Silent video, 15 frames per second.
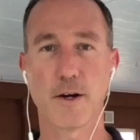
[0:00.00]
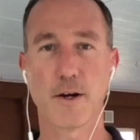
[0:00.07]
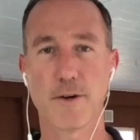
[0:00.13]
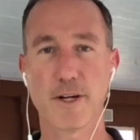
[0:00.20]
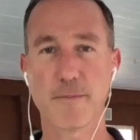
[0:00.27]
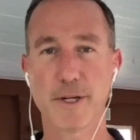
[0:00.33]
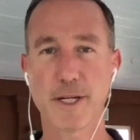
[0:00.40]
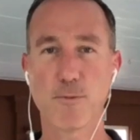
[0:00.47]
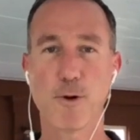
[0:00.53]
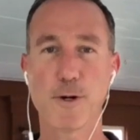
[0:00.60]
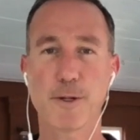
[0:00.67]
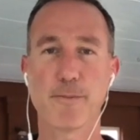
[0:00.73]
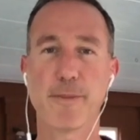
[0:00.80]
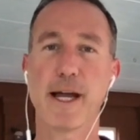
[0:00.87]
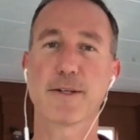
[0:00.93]
All right, everybody,
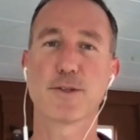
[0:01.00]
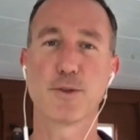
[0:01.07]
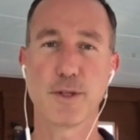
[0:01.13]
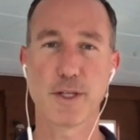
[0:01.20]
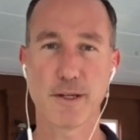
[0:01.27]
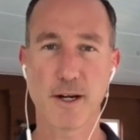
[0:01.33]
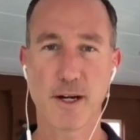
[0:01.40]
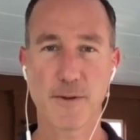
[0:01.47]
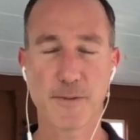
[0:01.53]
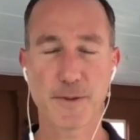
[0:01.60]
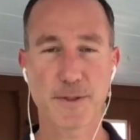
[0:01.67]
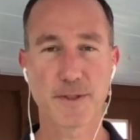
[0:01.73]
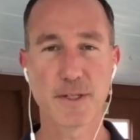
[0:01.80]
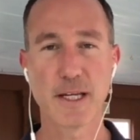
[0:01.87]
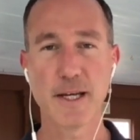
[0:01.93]
welcome back to the
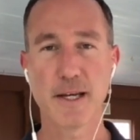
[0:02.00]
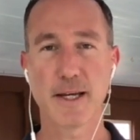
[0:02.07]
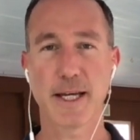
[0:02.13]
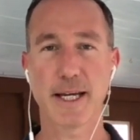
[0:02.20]
office.